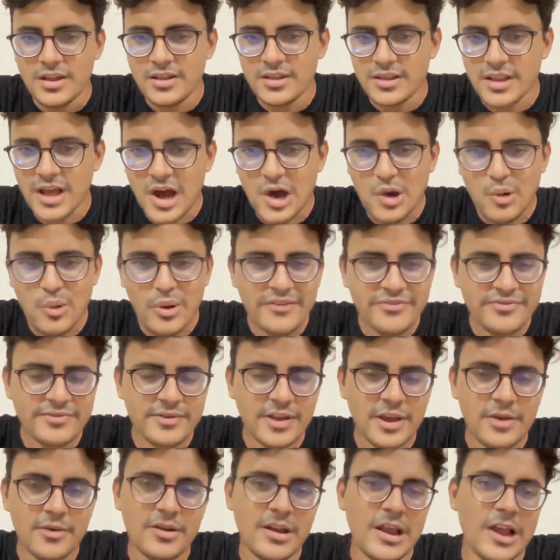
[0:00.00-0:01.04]
Now
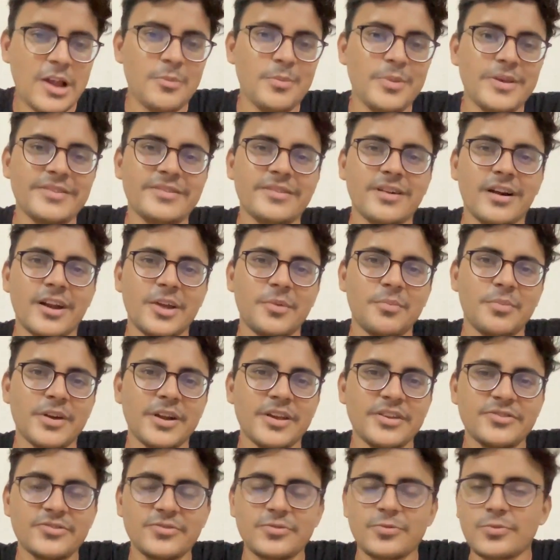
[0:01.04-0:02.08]
I'll be starting
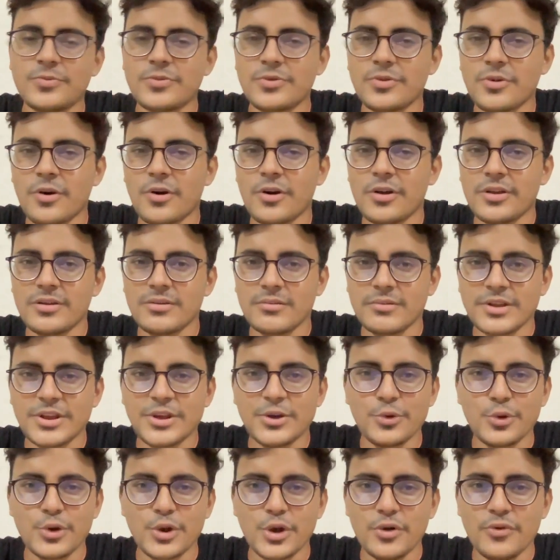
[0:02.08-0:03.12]
pretty soon on
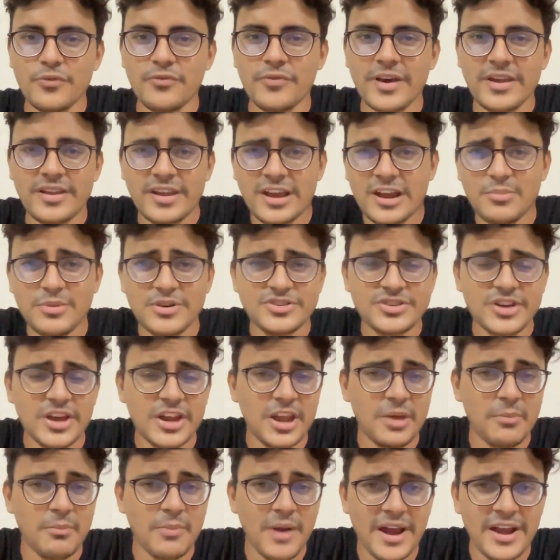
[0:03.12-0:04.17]
YouTube, where I'll be
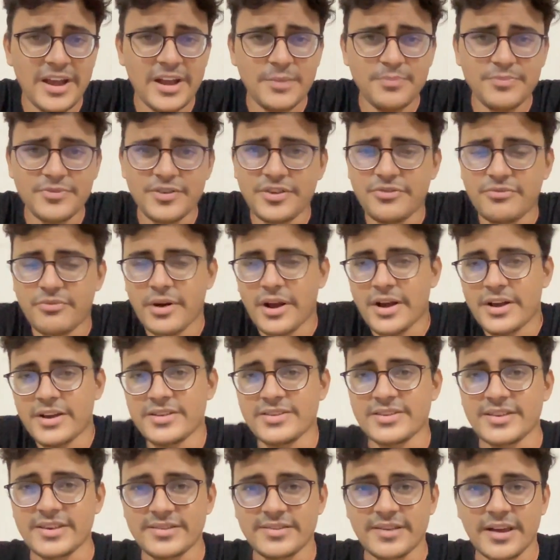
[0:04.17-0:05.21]
sharing my tips and
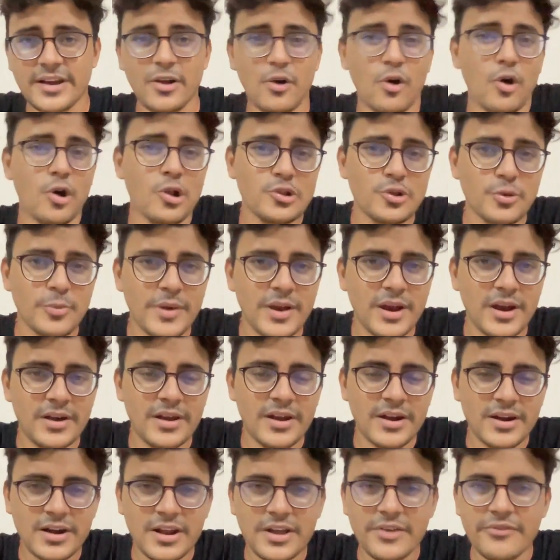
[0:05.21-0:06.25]
strategies and also be
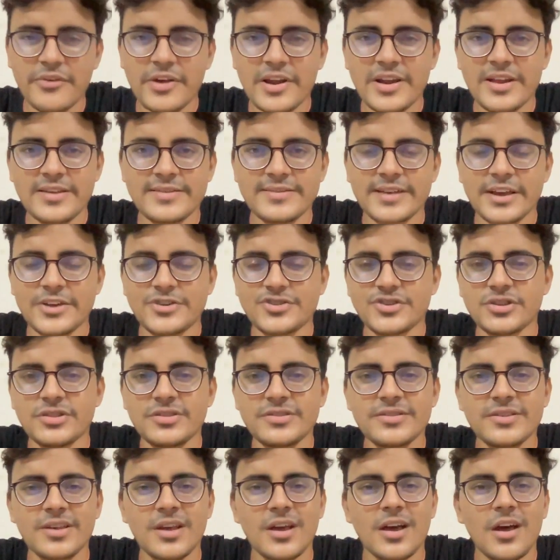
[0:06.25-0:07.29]
conducting various
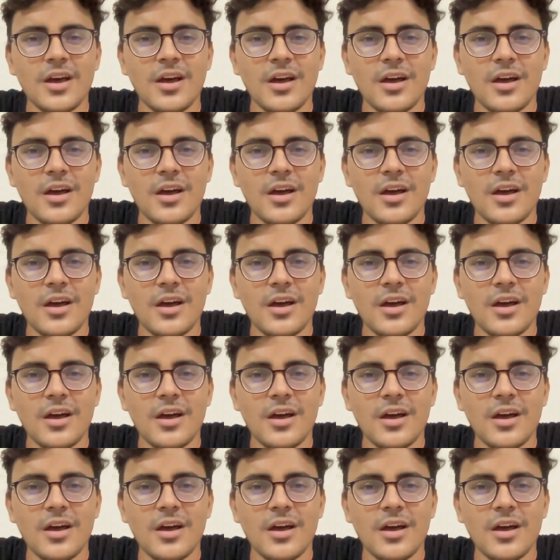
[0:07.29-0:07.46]
sessions